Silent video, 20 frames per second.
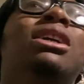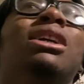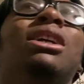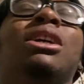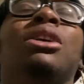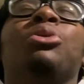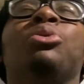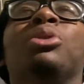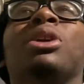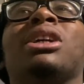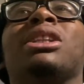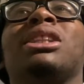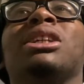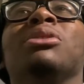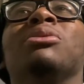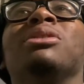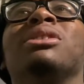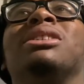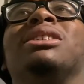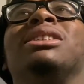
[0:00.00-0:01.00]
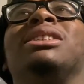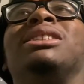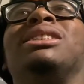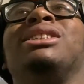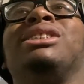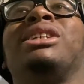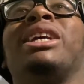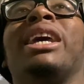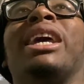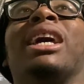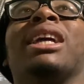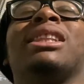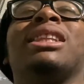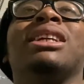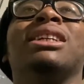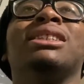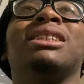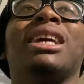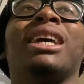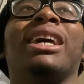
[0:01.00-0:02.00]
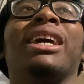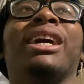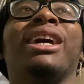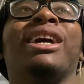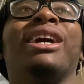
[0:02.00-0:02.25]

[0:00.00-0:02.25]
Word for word: It, I think it was shit. I think it's like,